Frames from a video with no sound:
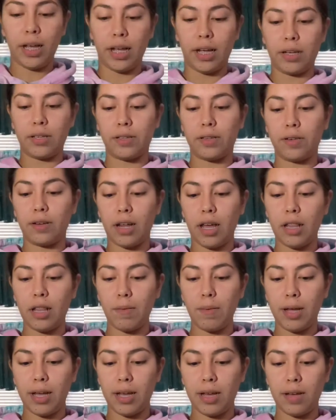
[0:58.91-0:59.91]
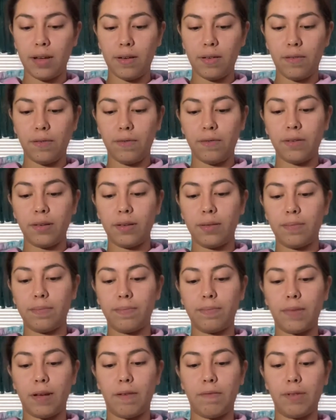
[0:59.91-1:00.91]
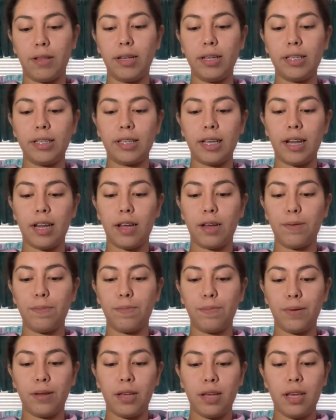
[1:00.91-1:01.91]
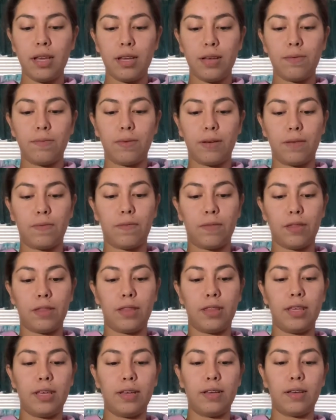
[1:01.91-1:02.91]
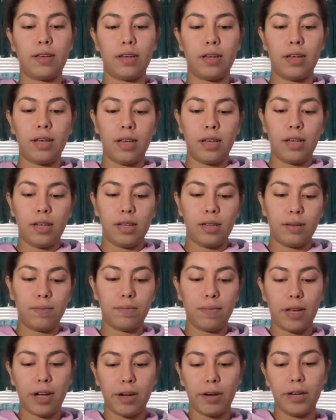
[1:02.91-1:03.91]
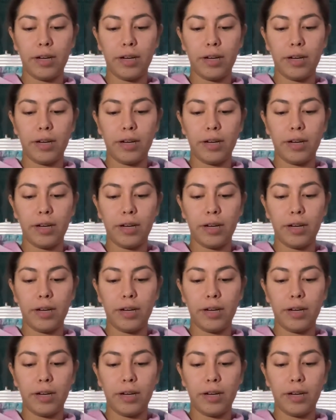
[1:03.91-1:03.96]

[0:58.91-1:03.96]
Okay, so now that we have everything set up, we have the area